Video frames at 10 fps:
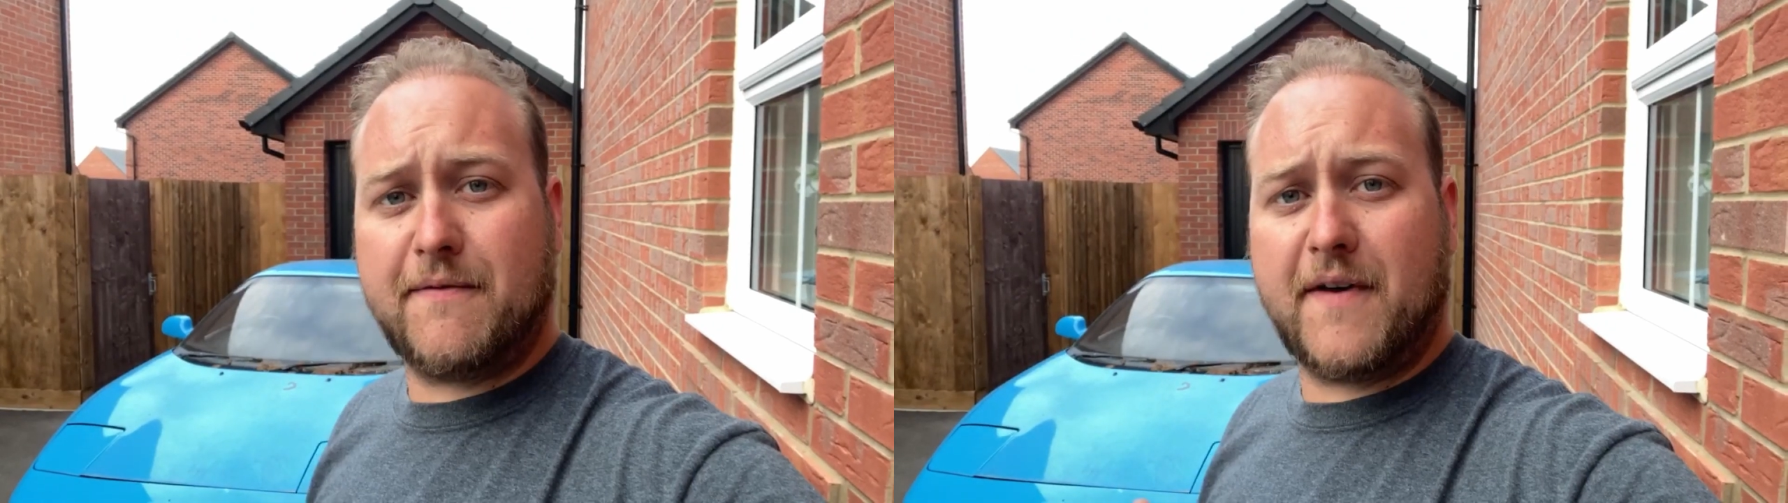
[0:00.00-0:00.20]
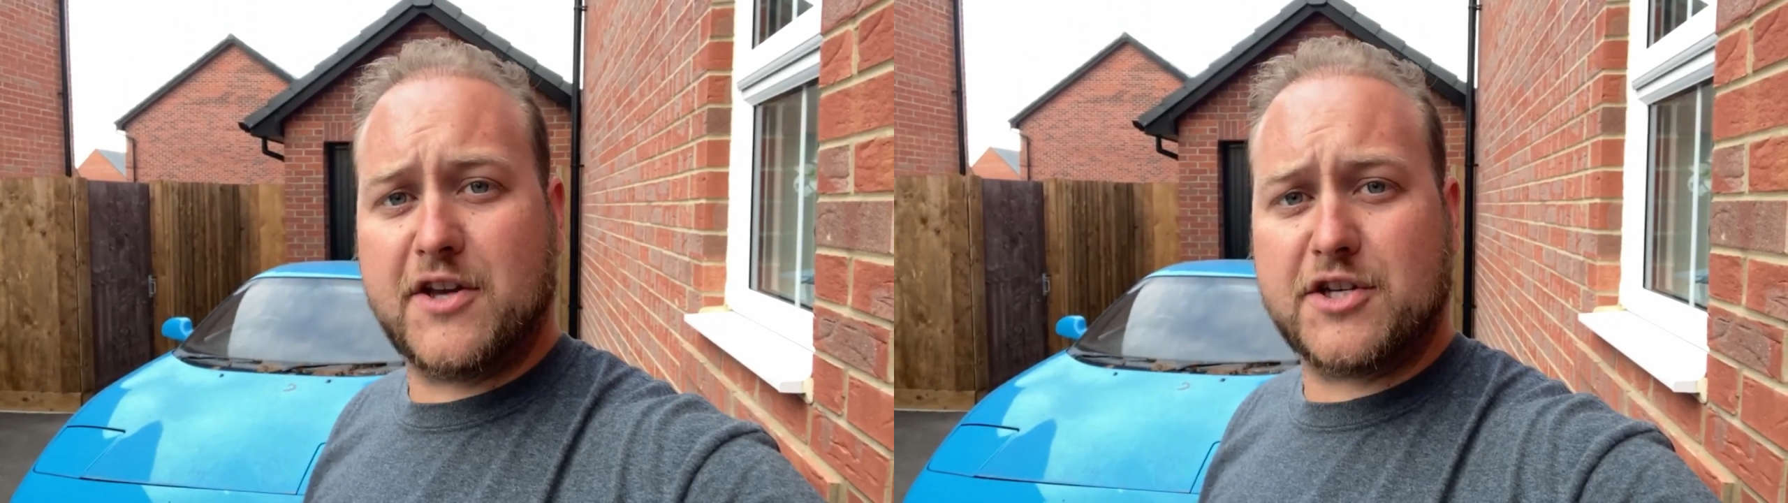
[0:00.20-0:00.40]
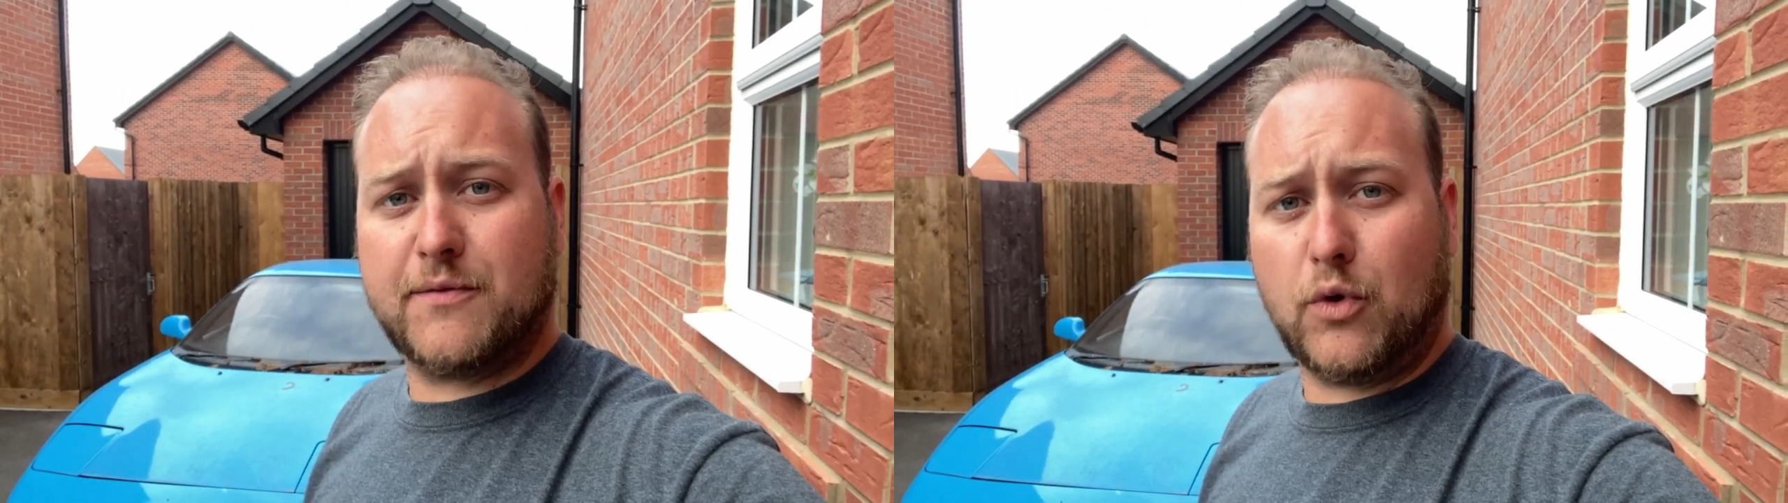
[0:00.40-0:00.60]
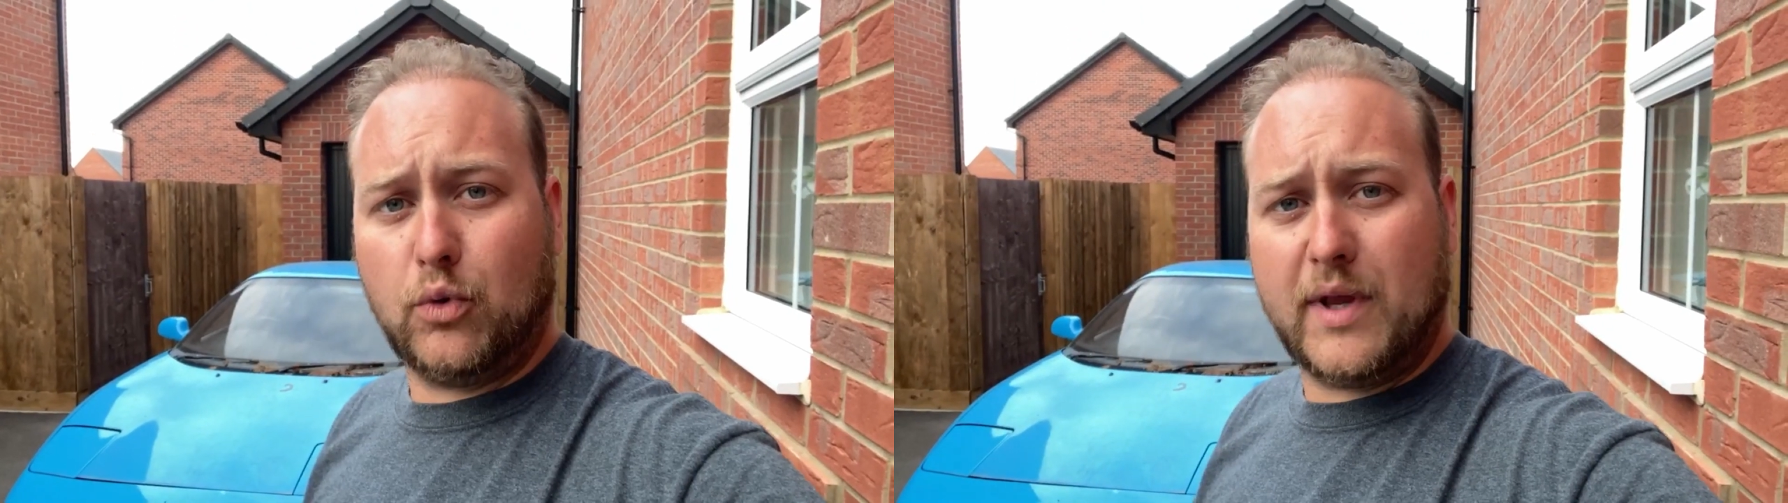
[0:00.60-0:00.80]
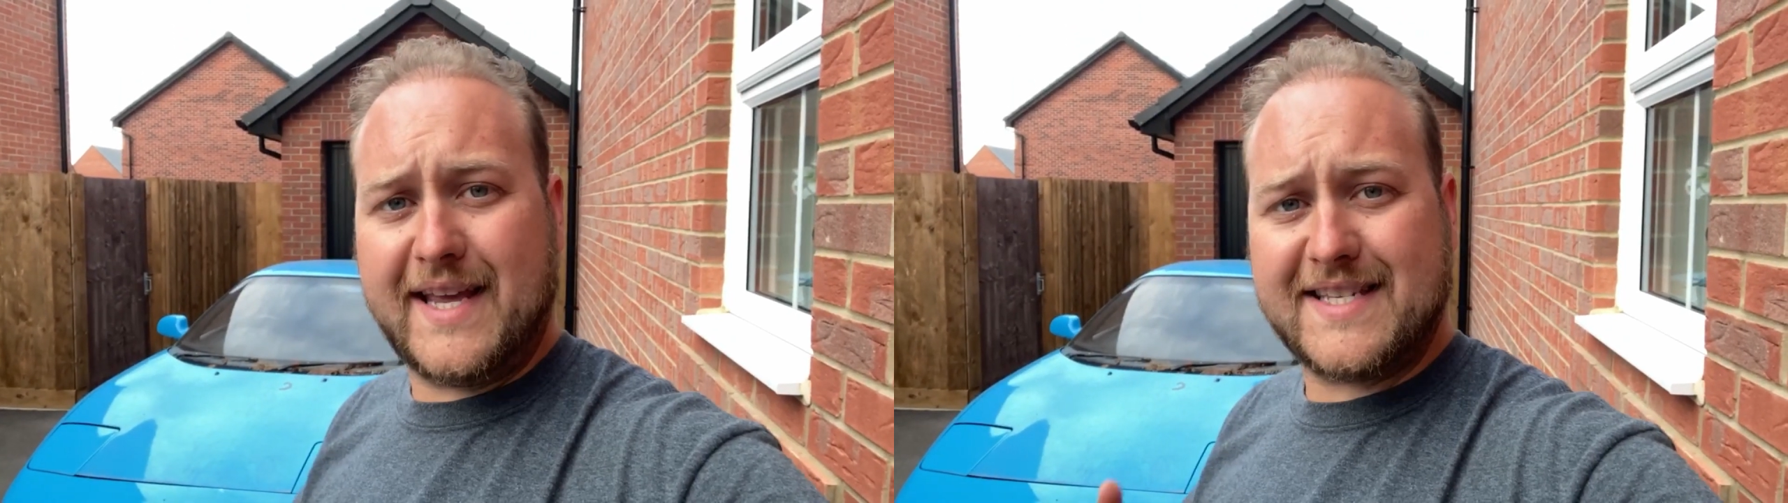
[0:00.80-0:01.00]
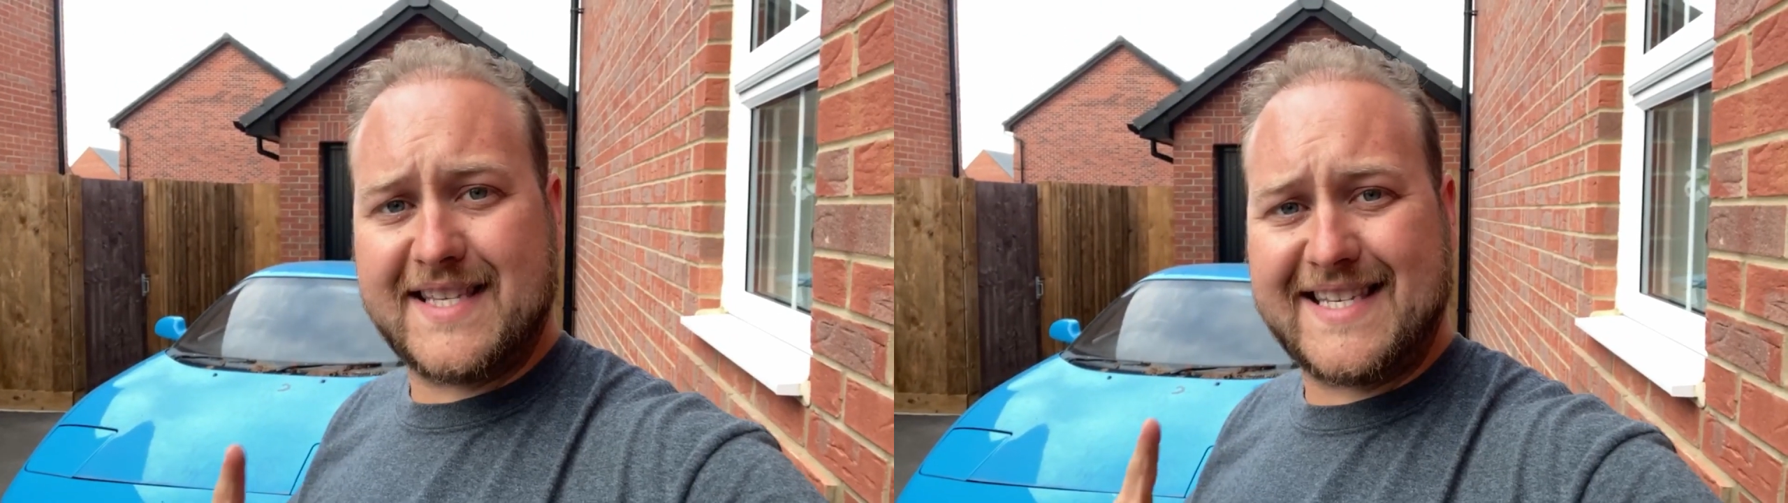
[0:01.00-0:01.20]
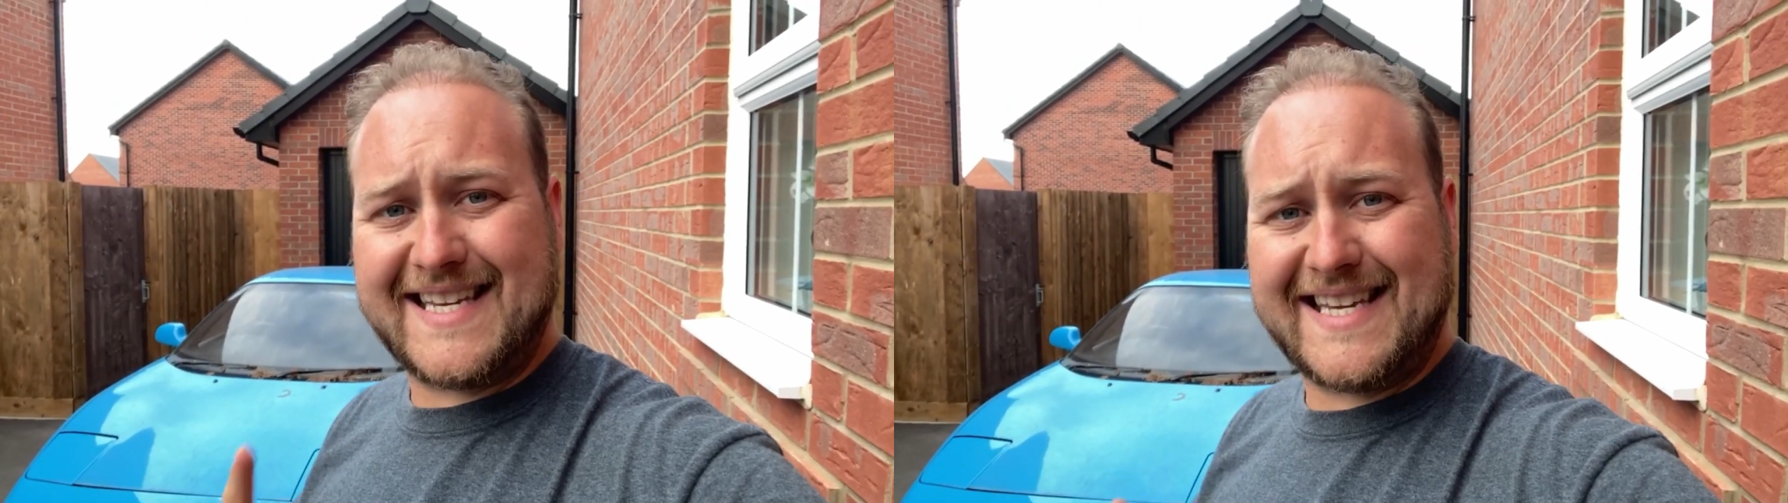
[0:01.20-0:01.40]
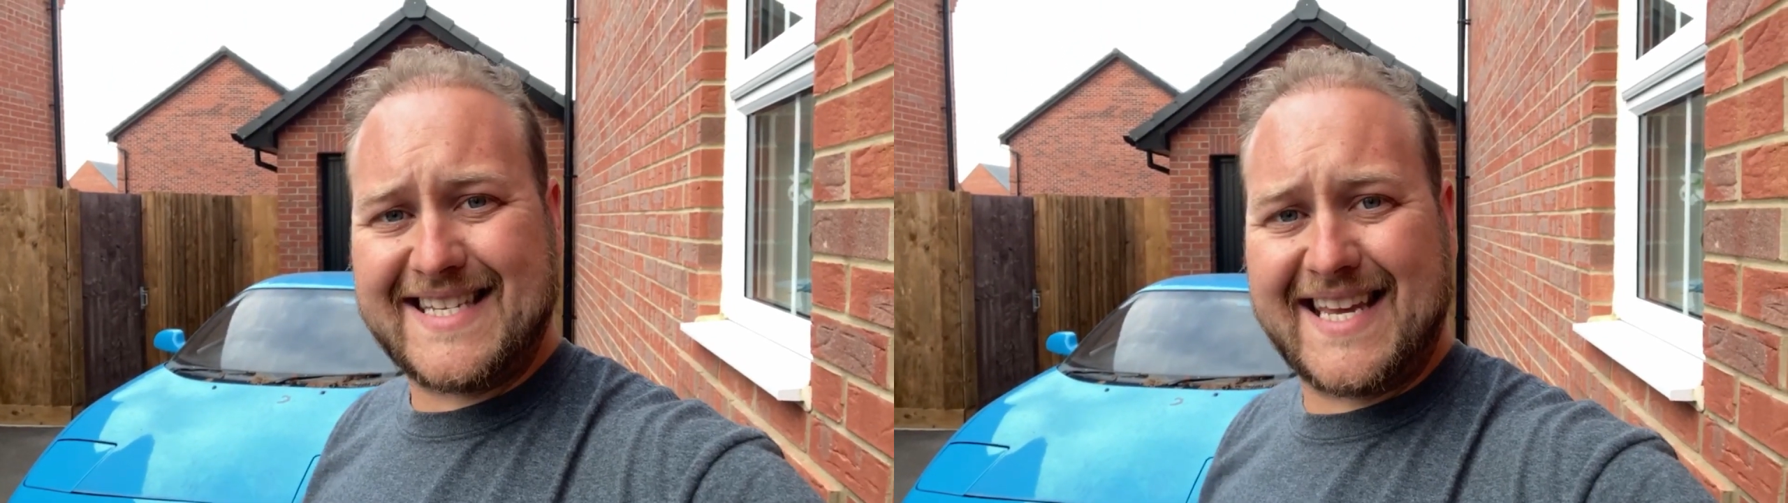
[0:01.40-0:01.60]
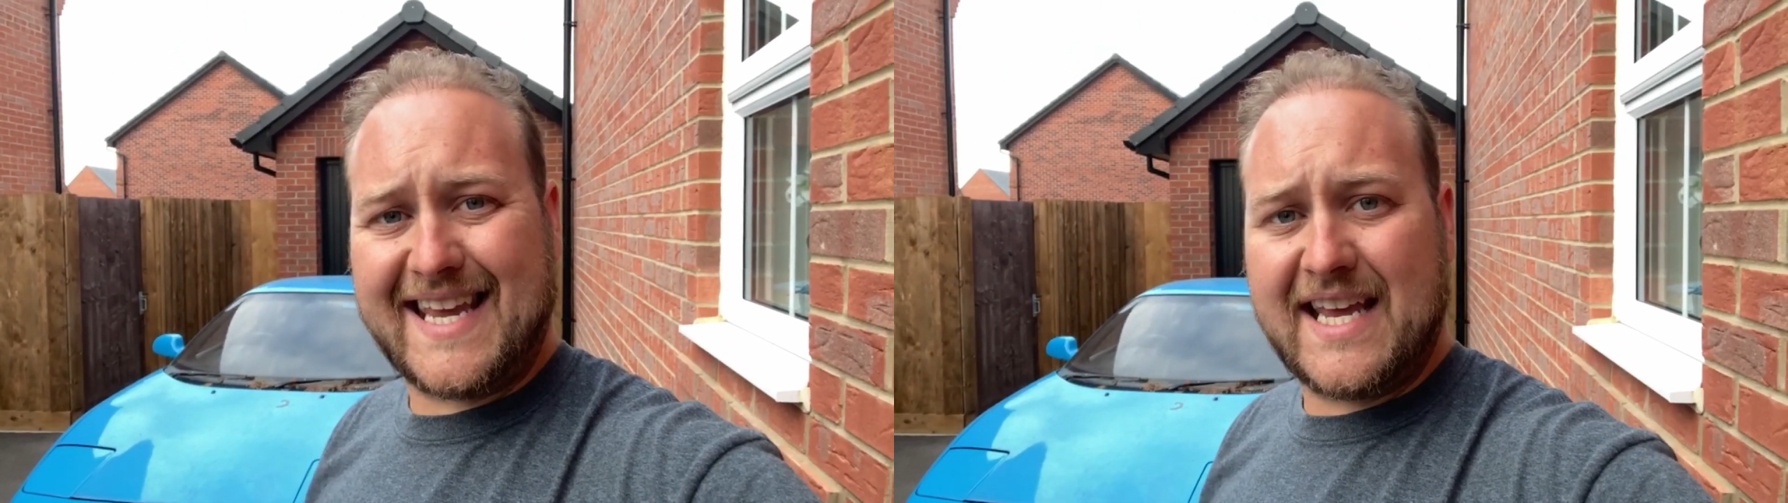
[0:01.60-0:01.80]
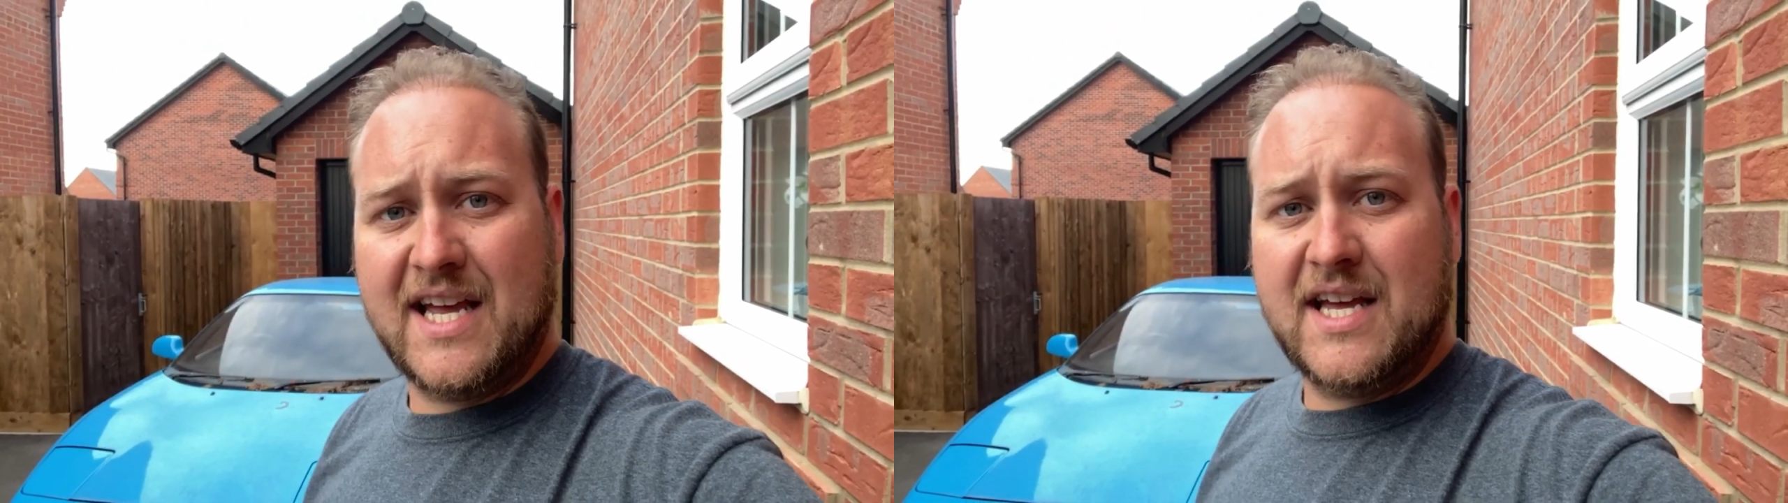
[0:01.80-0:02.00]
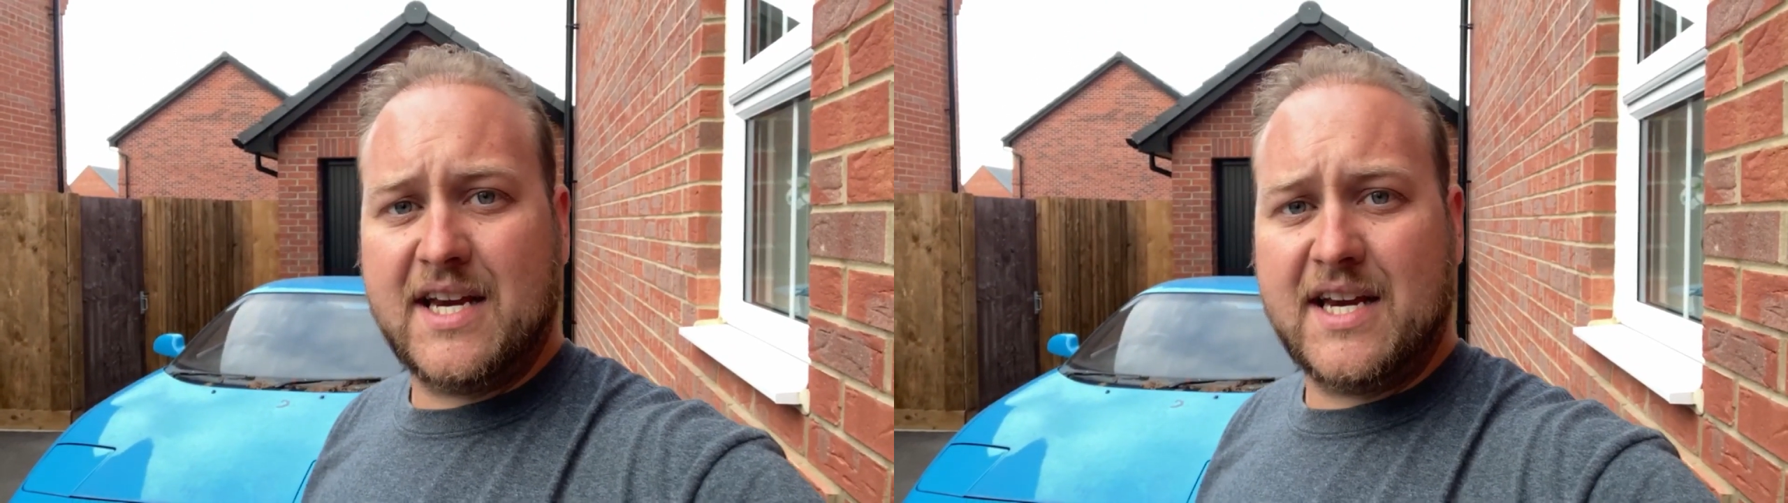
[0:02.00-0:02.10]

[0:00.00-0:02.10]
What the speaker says: First of all is the TT.